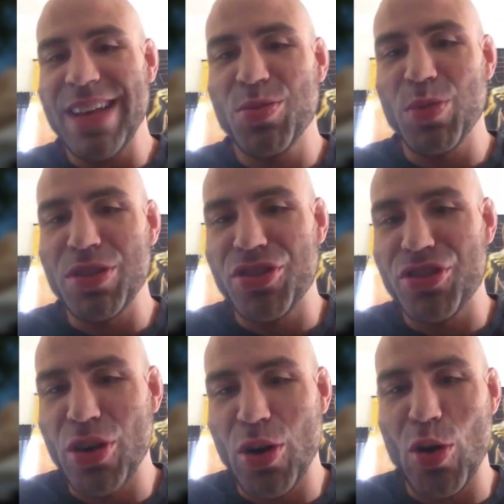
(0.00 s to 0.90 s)
That's what's
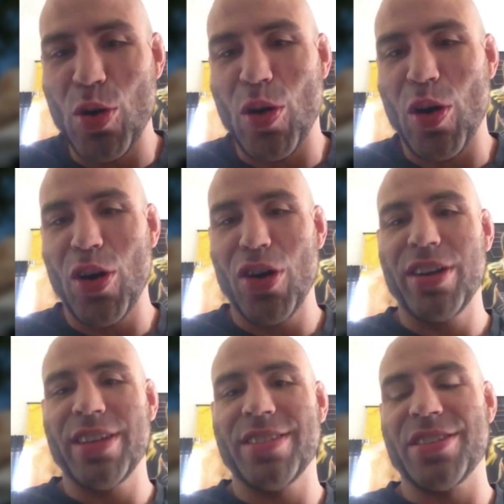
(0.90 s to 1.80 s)
so
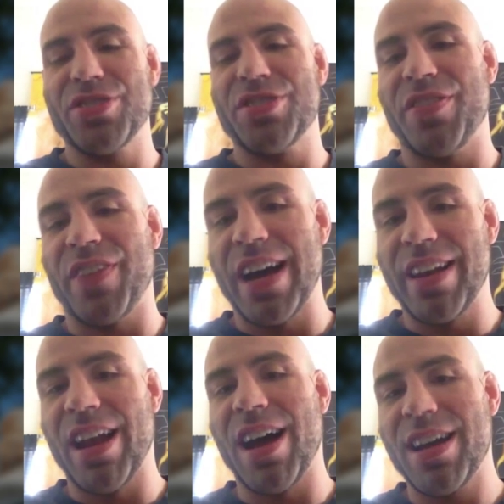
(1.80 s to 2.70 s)
hard is there's the
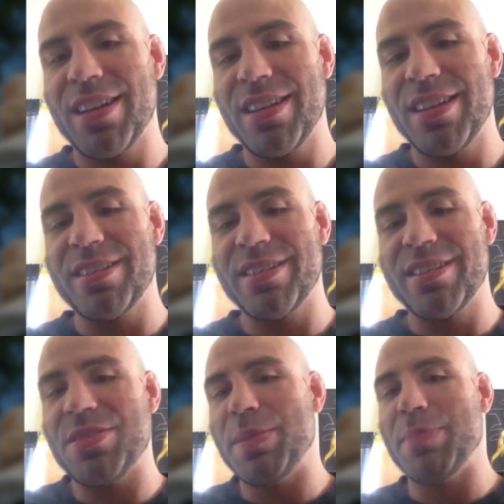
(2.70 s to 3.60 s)
fine line. There
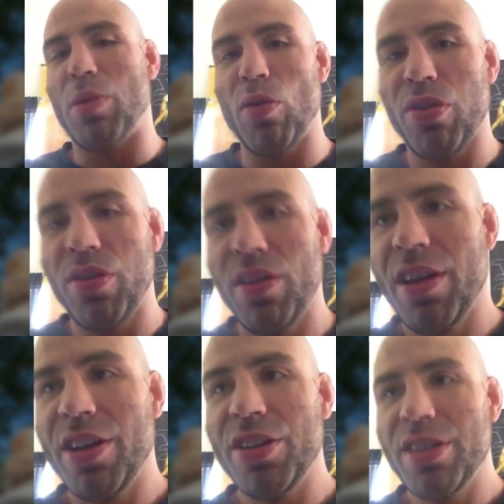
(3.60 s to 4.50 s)
needs to be both.
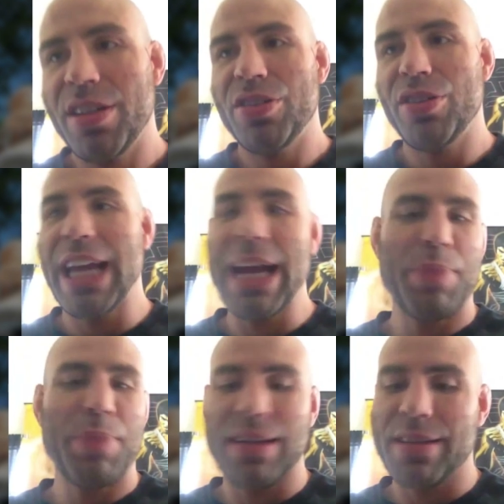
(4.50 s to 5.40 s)
You
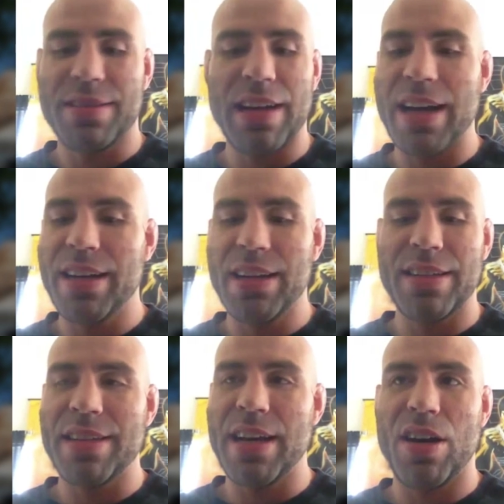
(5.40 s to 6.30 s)
can't be
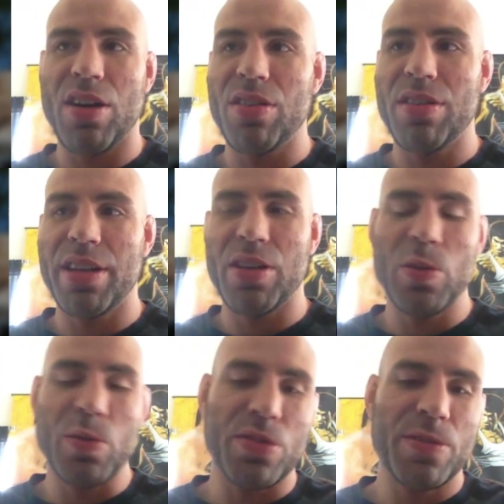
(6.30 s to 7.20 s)
exciting as hell
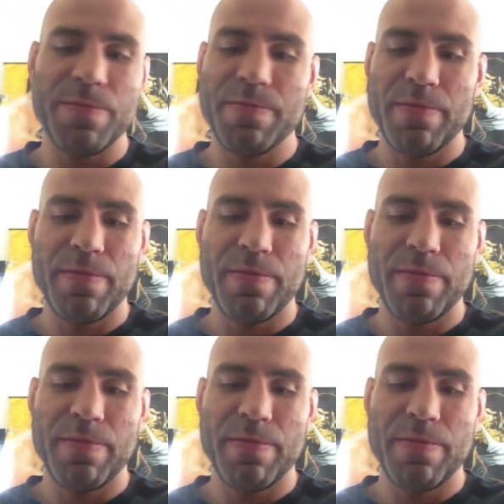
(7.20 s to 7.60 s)
and lose.